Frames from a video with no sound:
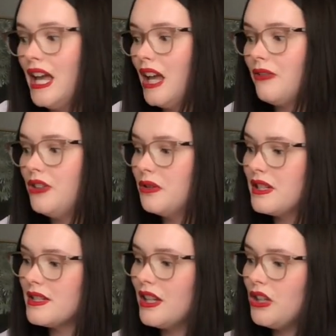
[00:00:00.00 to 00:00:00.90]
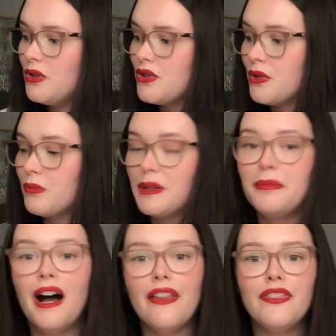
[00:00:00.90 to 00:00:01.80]
if you continue to
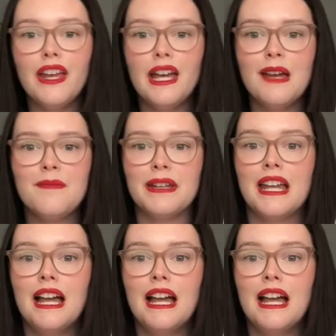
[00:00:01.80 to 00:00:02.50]
repot them and